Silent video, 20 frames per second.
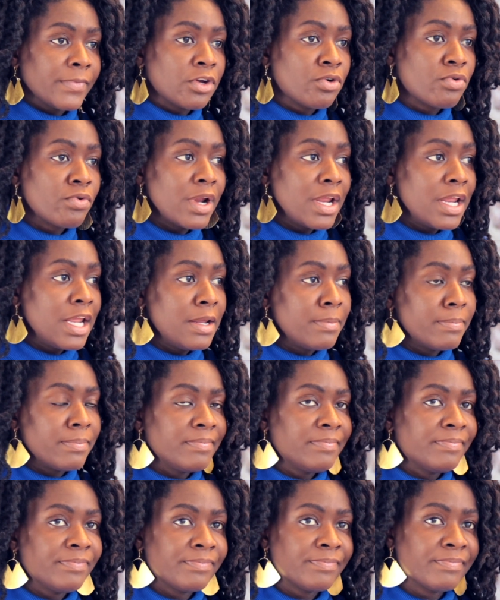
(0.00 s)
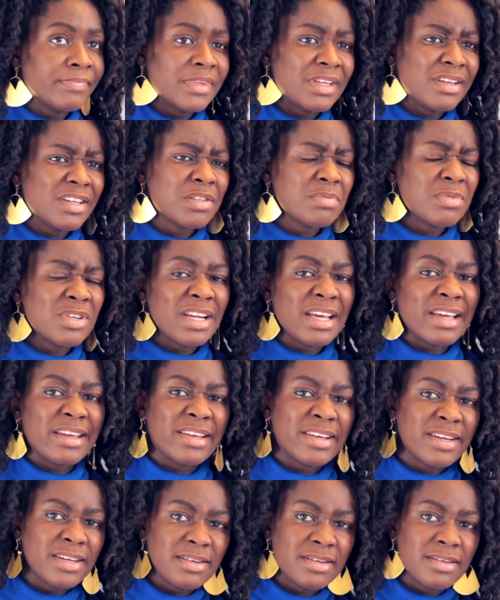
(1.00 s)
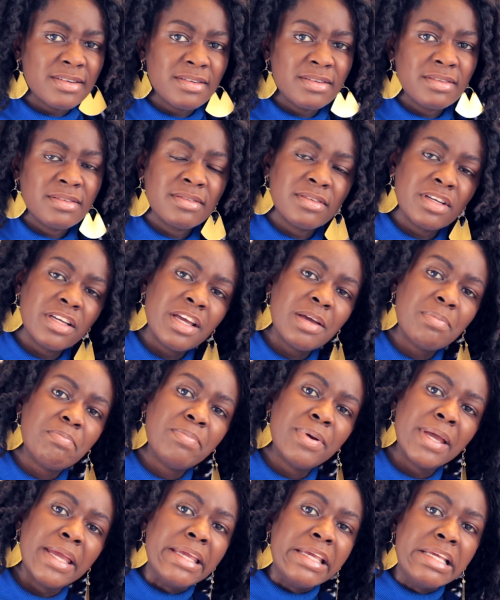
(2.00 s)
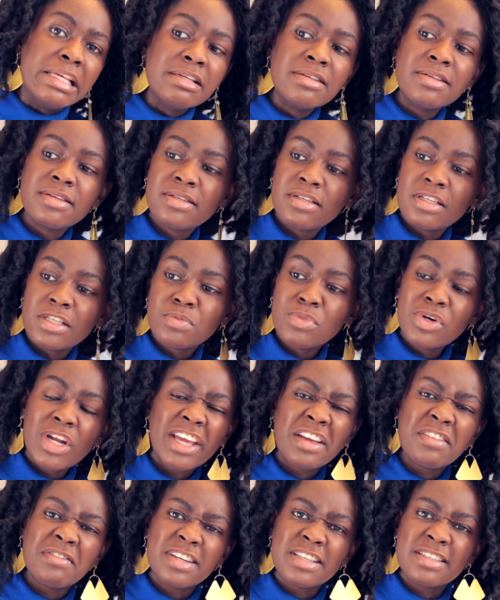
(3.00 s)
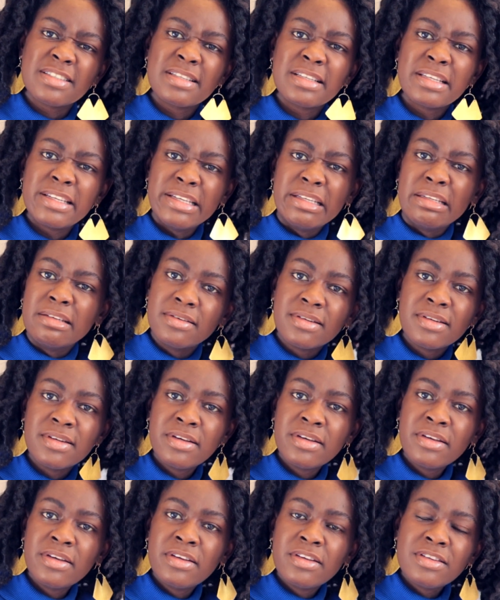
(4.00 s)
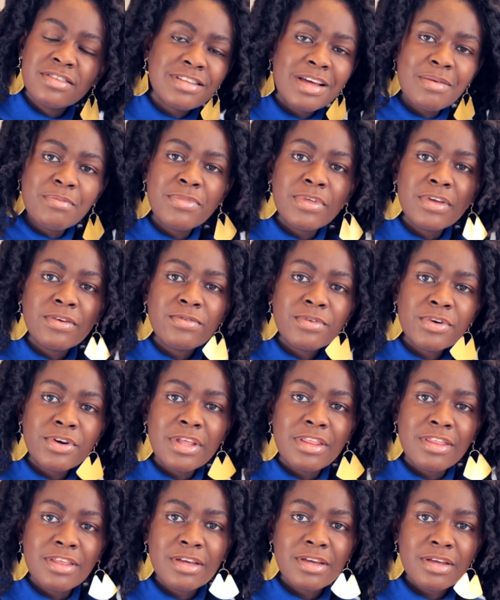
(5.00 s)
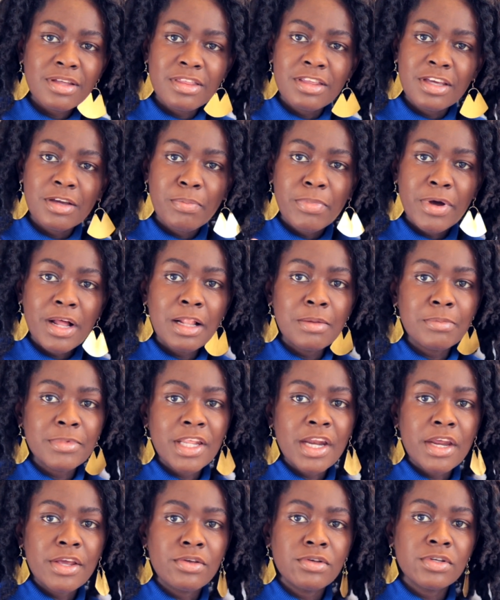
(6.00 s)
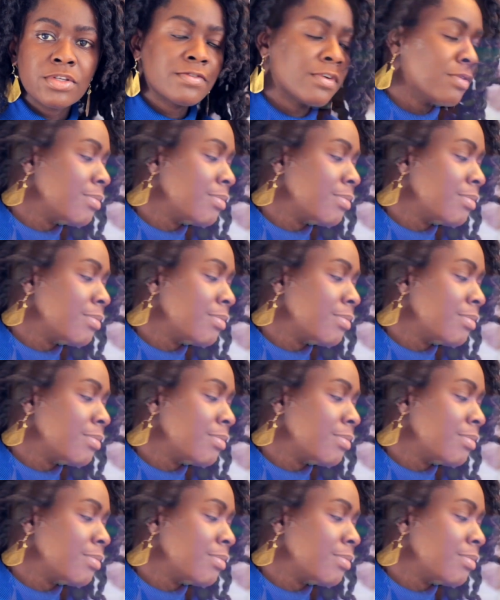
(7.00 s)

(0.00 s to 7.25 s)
cream. It's more like a paste. It's more like Vaseline. Something very thick, a thick balm that I use